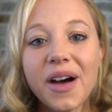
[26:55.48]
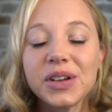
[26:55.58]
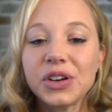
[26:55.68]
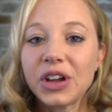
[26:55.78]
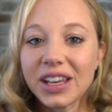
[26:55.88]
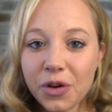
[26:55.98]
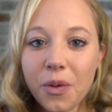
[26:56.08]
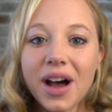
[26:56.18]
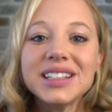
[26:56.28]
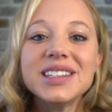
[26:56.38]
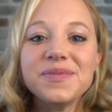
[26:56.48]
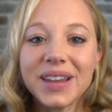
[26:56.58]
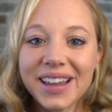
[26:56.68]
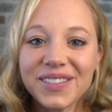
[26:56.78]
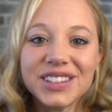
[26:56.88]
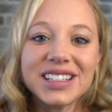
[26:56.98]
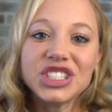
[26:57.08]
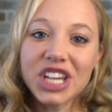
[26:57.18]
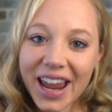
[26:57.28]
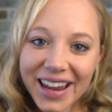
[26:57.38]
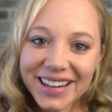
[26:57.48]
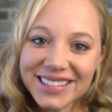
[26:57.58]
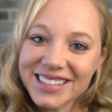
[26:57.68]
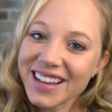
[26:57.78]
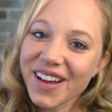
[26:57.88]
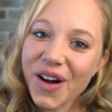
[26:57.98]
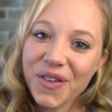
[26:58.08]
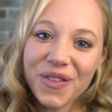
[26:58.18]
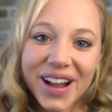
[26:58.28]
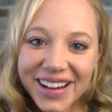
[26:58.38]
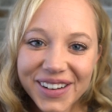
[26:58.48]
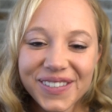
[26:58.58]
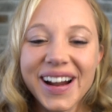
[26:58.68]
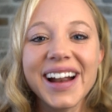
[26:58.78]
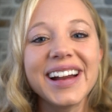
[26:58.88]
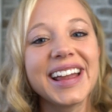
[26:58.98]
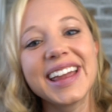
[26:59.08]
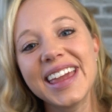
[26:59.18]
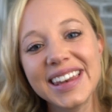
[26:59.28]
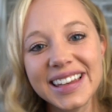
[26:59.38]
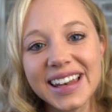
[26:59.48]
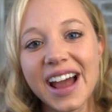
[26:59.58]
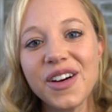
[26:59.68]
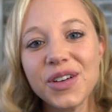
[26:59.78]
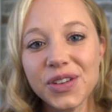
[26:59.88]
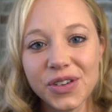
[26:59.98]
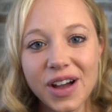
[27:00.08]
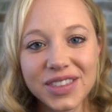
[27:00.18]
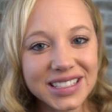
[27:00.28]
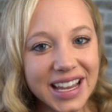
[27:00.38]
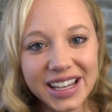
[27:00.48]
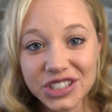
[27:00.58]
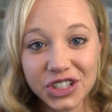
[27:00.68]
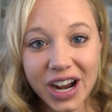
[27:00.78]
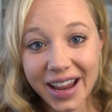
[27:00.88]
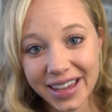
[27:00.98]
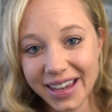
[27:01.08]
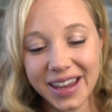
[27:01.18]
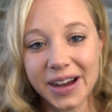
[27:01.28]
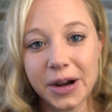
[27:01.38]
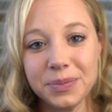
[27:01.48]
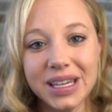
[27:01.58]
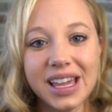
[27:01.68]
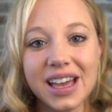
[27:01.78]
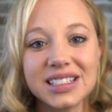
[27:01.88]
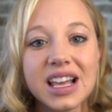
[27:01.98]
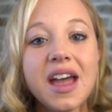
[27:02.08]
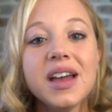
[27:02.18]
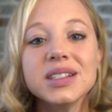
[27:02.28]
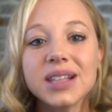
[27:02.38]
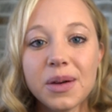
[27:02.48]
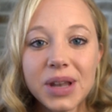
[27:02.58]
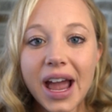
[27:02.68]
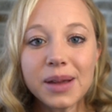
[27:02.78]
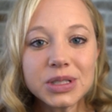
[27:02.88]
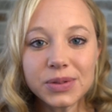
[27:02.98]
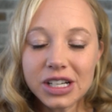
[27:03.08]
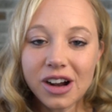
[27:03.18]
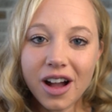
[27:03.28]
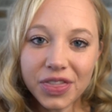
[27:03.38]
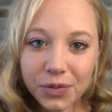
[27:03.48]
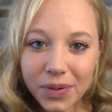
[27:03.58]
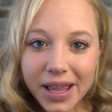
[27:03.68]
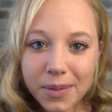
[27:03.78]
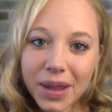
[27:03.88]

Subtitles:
You're going to want to be able to change what you're wearing in and out throughout the day as you're hiking here, because sometimes when you're on the rim,